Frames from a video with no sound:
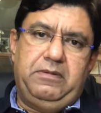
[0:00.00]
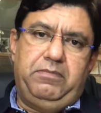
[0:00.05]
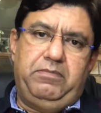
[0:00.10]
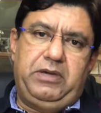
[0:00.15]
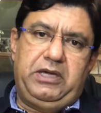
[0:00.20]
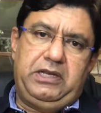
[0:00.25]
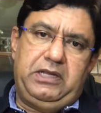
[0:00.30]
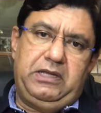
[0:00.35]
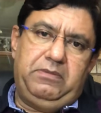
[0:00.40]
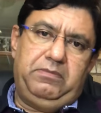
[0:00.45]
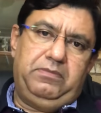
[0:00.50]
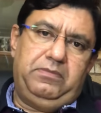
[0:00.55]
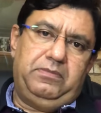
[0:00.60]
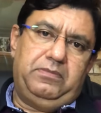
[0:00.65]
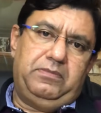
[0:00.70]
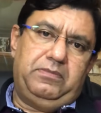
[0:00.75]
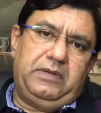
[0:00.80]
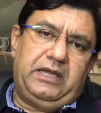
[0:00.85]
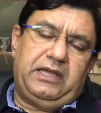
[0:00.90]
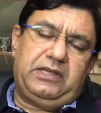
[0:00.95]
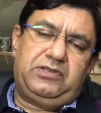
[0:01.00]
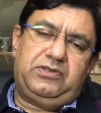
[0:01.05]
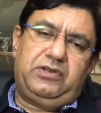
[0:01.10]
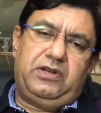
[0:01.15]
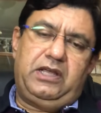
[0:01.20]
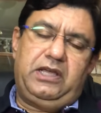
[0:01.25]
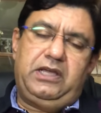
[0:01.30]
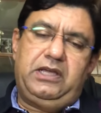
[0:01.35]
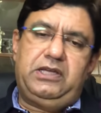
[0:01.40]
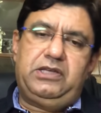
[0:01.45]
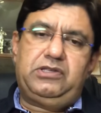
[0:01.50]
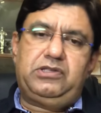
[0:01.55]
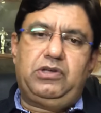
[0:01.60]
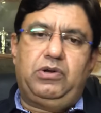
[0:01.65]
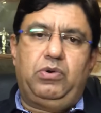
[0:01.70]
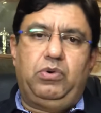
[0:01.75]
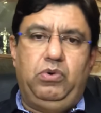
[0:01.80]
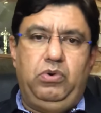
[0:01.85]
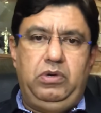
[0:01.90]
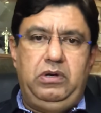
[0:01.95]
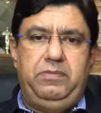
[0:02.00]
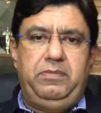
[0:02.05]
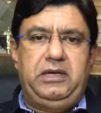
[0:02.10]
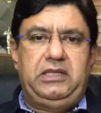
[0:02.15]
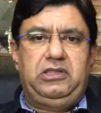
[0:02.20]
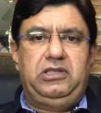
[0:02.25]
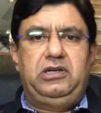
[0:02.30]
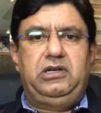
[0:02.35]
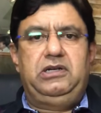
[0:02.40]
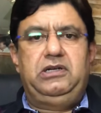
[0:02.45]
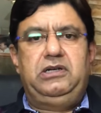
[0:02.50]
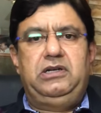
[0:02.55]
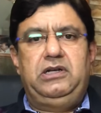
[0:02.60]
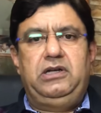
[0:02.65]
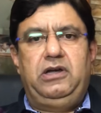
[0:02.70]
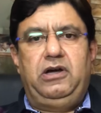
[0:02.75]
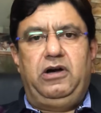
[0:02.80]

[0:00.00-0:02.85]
Barium X-ray is the old method